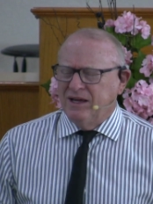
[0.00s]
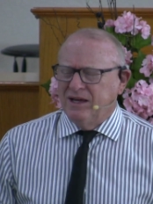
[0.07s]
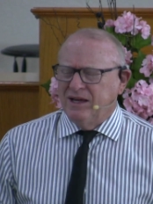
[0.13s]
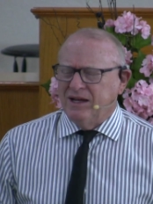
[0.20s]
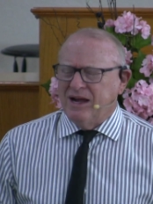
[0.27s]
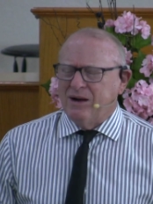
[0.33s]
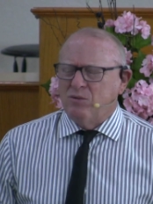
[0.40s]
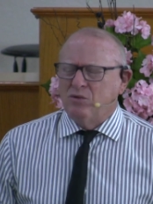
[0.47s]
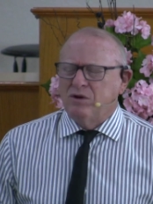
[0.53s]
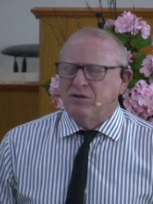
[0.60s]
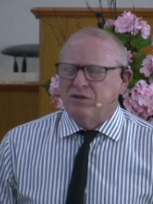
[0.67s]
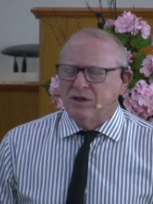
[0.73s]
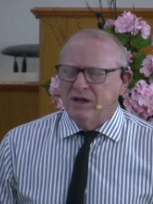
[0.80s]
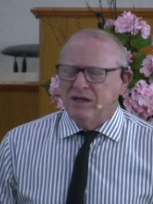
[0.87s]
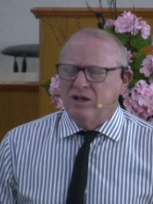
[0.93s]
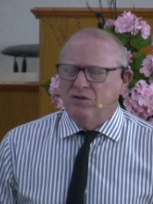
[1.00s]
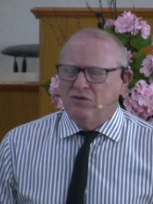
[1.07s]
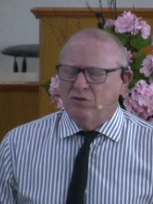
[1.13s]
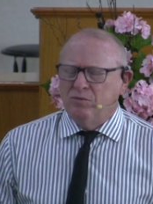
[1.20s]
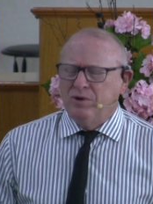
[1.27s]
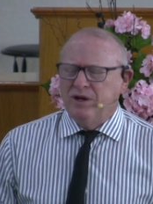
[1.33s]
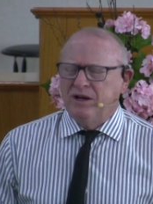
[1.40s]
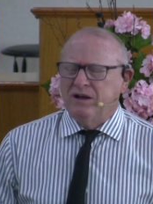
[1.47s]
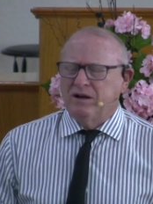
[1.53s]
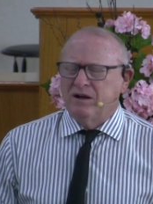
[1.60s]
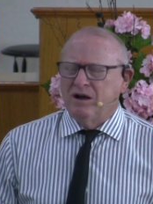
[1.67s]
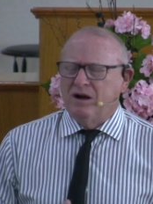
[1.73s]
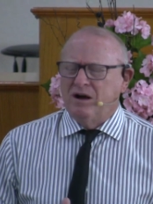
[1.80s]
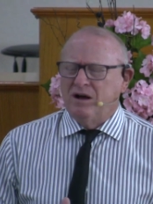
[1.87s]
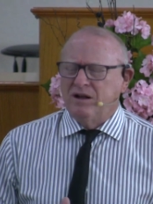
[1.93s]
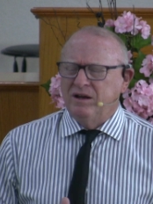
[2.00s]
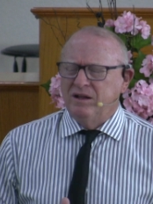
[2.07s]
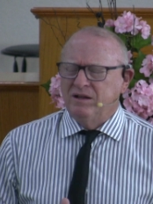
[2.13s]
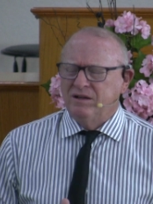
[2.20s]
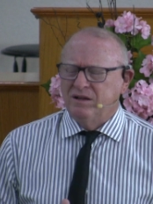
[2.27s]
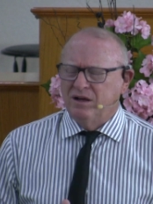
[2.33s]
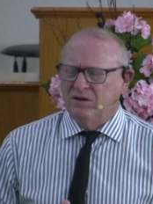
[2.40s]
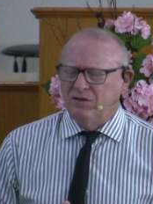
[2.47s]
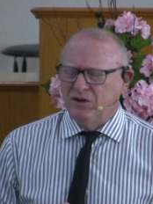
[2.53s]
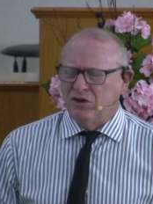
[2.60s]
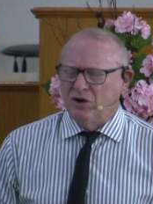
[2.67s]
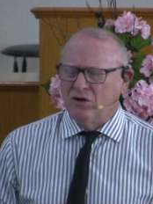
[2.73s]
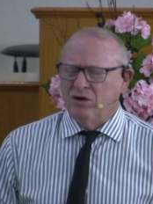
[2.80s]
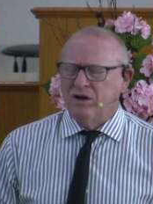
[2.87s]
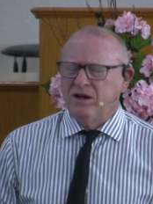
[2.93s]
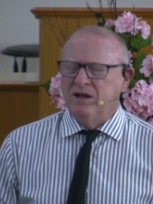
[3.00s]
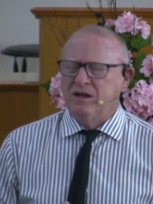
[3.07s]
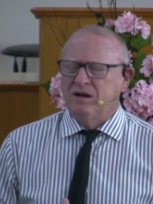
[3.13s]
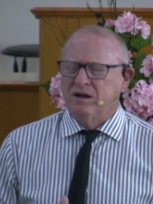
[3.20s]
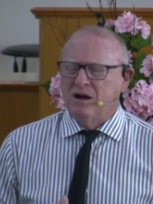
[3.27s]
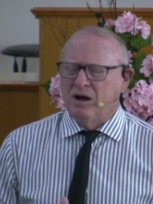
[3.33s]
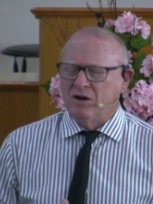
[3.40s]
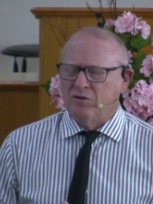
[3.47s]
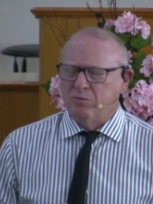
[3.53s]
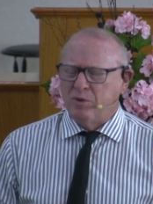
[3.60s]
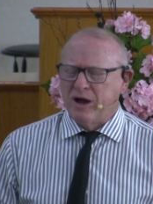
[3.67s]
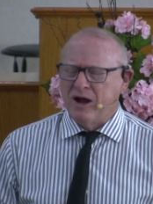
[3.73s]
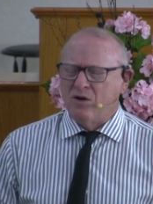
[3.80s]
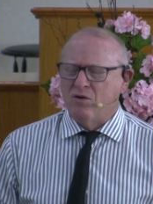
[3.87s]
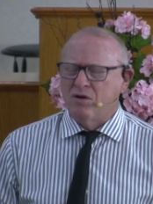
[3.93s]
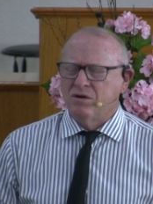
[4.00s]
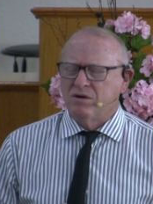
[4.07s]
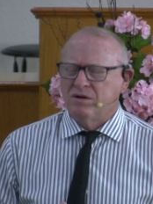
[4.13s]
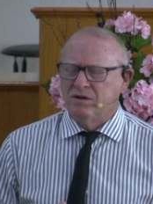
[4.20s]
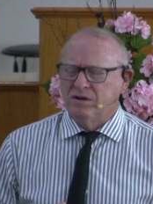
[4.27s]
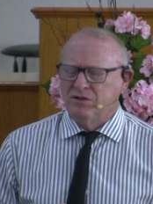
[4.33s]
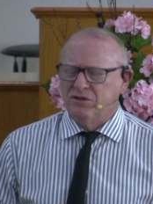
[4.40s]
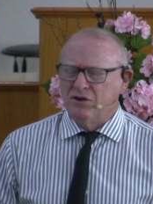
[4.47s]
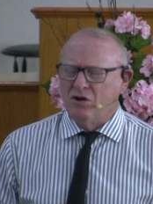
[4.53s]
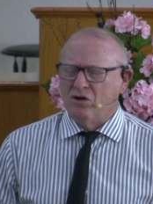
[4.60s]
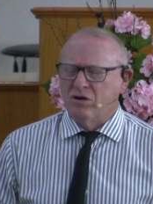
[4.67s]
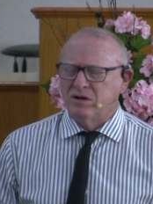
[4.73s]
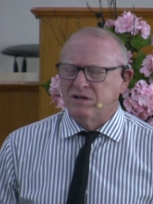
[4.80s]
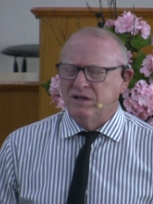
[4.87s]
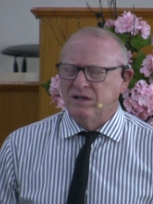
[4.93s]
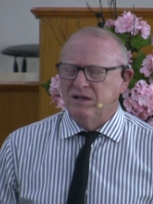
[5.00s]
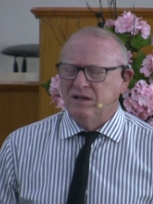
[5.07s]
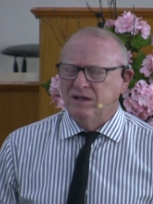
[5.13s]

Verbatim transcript: And I want to thank you for being a God of eternity, a God of power, authority,